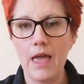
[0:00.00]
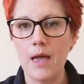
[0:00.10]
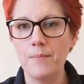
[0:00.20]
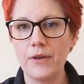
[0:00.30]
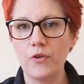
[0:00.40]

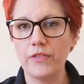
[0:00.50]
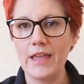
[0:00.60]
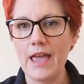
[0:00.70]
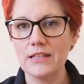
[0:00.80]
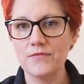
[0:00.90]
bit on
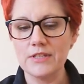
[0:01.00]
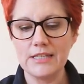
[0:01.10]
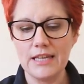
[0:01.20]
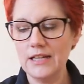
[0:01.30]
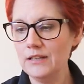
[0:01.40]
the end of his
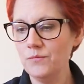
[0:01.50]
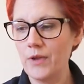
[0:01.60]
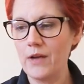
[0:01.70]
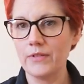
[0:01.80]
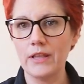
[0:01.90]
tail.
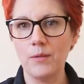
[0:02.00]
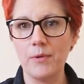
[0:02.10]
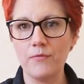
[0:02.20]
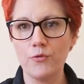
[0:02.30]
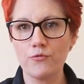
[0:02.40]
We have a little
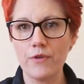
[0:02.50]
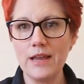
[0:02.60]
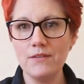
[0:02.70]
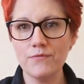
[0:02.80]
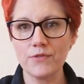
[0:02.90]
bit of
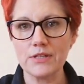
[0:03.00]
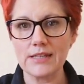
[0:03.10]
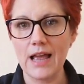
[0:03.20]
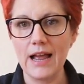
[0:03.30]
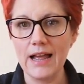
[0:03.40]
green for his
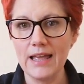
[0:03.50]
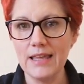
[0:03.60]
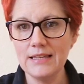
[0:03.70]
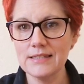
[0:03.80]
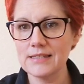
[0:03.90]

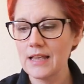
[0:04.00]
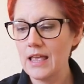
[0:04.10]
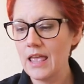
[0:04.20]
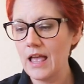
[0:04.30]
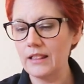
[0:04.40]
eyes,
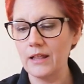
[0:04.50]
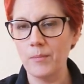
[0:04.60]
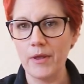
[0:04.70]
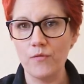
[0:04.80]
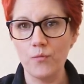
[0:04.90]
a little
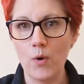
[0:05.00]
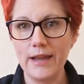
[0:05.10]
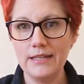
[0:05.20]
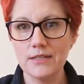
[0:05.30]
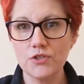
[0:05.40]
bit of
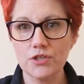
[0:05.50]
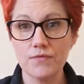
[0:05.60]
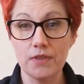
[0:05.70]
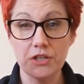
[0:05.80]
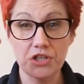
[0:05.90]
white
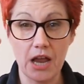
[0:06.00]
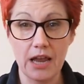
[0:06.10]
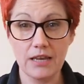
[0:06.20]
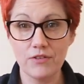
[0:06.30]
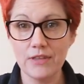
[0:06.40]
just for the
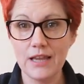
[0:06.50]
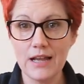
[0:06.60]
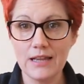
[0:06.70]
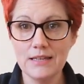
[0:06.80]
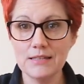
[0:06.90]
shine on the
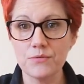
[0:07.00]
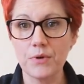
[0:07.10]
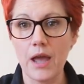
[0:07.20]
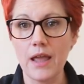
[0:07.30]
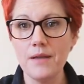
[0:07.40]
eyes,
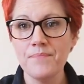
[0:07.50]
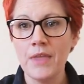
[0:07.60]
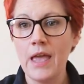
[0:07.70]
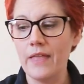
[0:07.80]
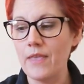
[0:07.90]
okay?
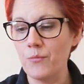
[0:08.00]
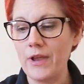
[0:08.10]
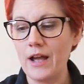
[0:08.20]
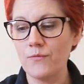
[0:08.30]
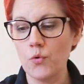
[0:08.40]
And then
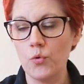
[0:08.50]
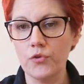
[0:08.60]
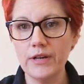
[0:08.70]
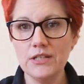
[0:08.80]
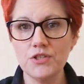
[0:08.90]
we have
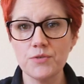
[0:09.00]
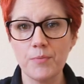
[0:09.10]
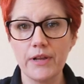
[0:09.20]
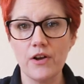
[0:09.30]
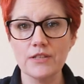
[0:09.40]
orange
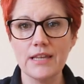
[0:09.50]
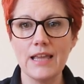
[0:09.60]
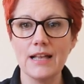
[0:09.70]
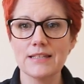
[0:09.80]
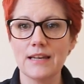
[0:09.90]
because he
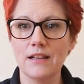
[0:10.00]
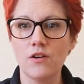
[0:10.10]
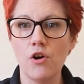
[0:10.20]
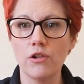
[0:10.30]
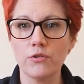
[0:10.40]
has a little
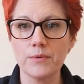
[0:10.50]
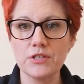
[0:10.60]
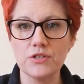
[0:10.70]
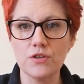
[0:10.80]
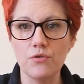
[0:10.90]
collar
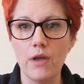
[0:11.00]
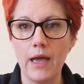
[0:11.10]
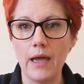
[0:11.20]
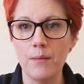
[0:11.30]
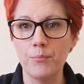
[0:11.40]
which is
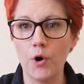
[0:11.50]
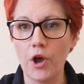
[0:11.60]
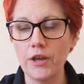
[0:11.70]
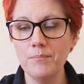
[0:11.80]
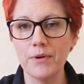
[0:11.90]

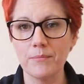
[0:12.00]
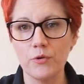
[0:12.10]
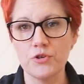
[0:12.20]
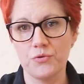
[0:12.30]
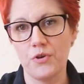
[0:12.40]
brown, but I'm
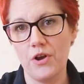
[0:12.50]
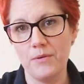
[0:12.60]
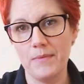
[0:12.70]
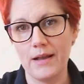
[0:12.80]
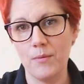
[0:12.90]
going to show you how
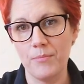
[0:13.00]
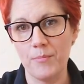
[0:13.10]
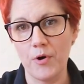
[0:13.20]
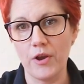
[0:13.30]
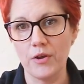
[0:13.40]
to make up the
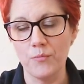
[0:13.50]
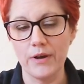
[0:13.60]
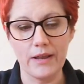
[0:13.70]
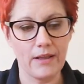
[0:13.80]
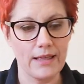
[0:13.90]
brown
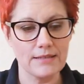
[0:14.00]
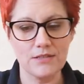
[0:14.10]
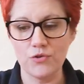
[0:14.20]
when it gets